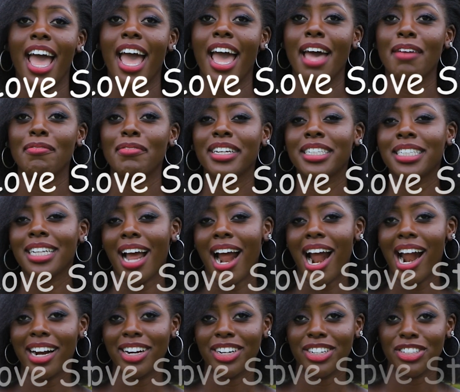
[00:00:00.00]
I met
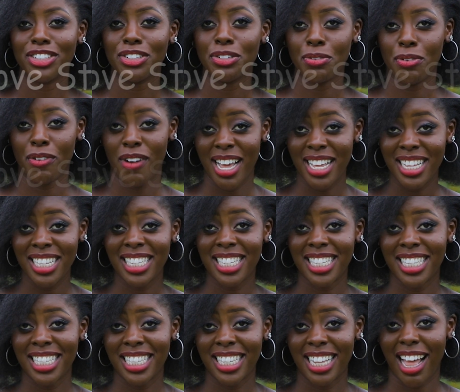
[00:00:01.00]
Aaron twice,
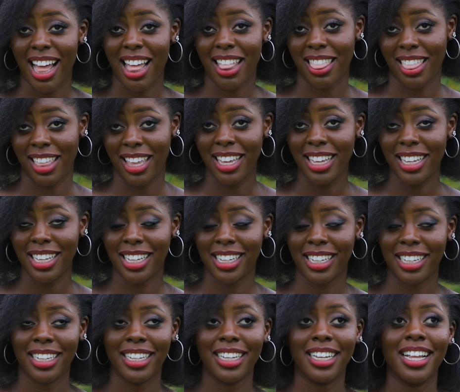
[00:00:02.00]
I think.
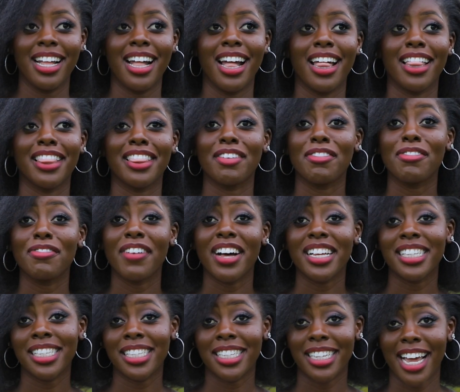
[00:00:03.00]
The
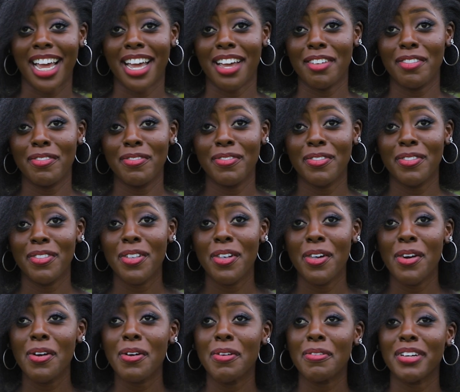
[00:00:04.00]
first time
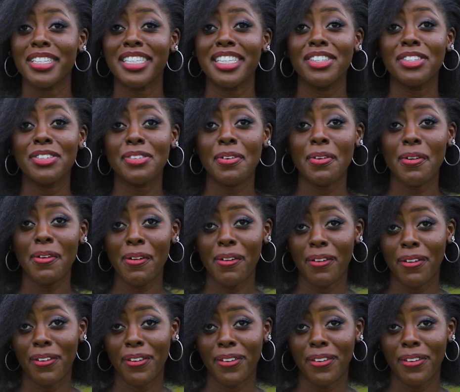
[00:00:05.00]
was in school.